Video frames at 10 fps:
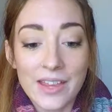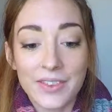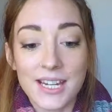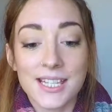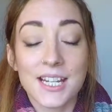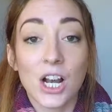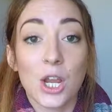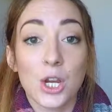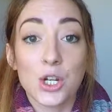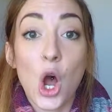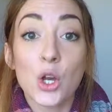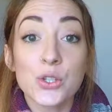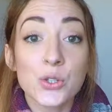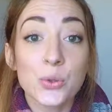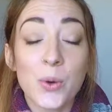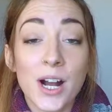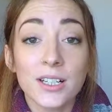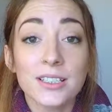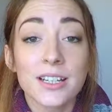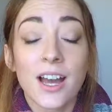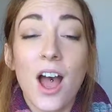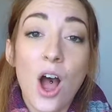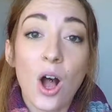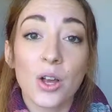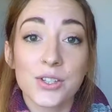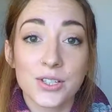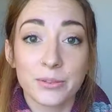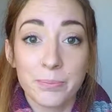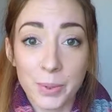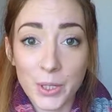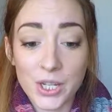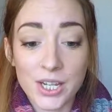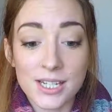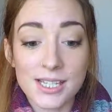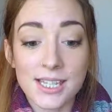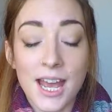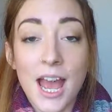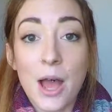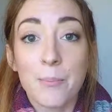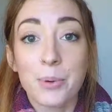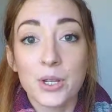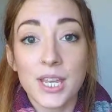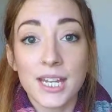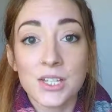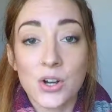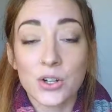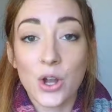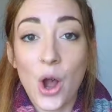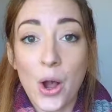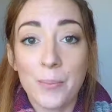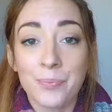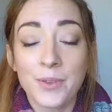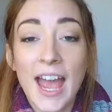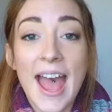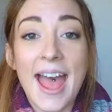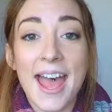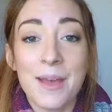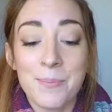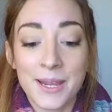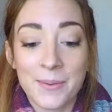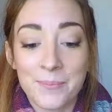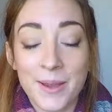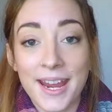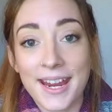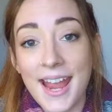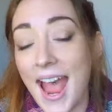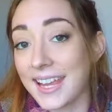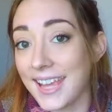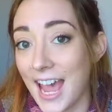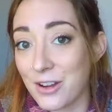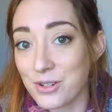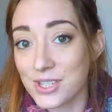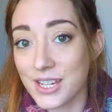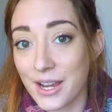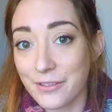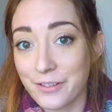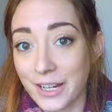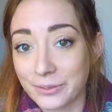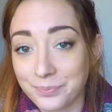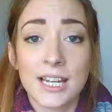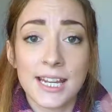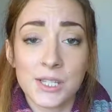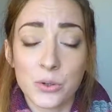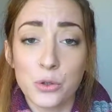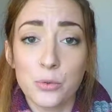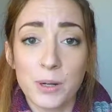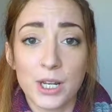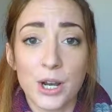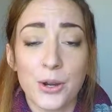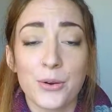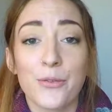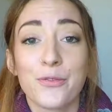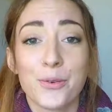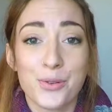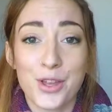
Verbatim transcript: These include Hostelworld, Hostelbookers, Booking dot com, Airbnb and Couchsurfing. Links all below for